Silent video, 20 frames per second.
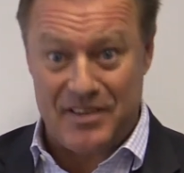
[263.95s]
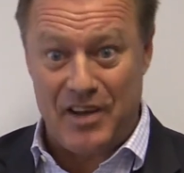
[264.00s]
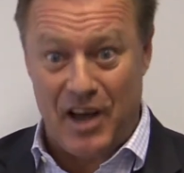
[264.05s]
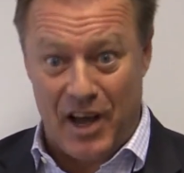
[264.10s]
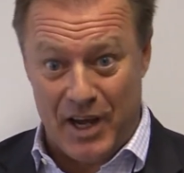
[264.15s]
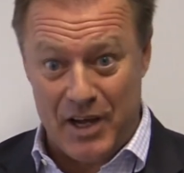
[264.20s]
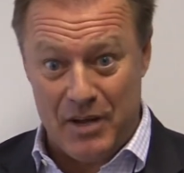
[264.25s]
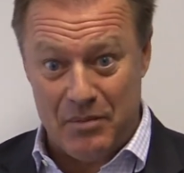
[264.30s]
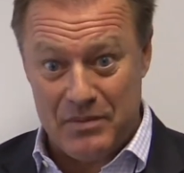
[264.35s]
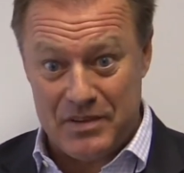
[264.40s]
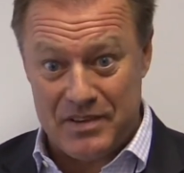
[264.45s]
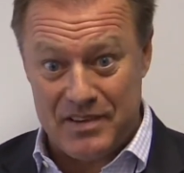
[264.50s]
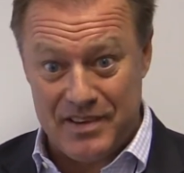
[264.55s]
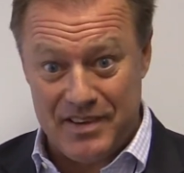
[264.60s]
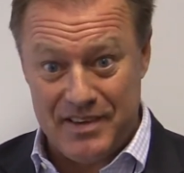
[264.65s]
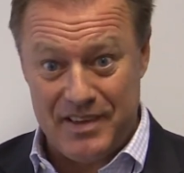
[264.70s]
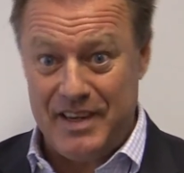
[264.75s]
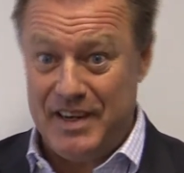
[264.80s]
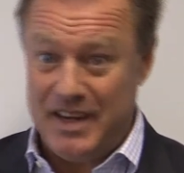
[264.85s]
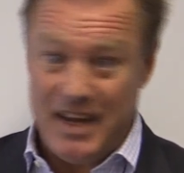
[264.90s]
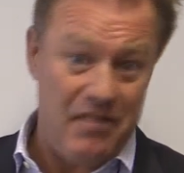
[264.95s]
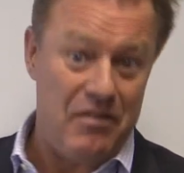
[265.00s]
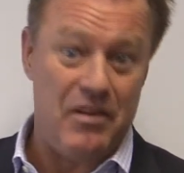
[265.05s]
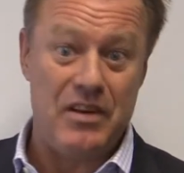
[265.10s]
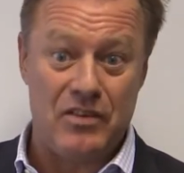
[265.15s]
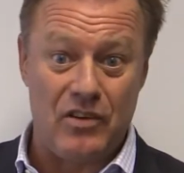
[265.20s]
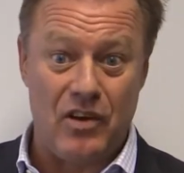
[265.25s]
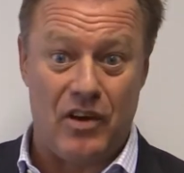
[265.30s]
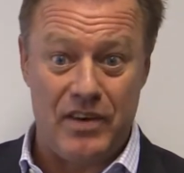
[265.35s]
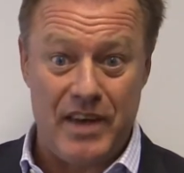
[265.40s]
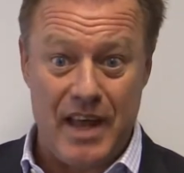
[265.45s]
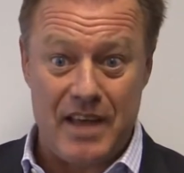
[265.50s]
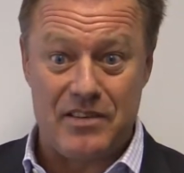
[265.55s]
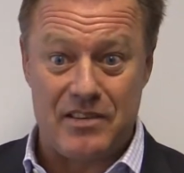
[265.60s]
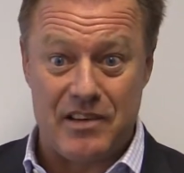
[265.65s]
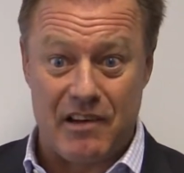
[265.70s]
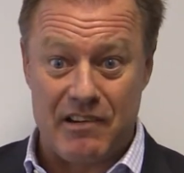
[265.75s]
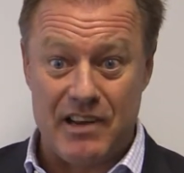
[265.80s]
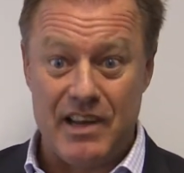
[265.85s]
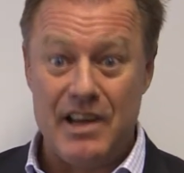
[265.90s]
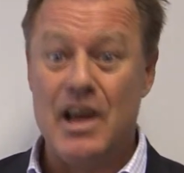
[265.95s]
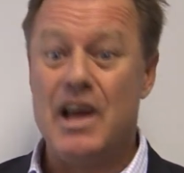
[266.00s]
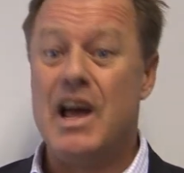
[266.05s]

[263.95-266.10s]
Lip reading: times, even if it's not necessary,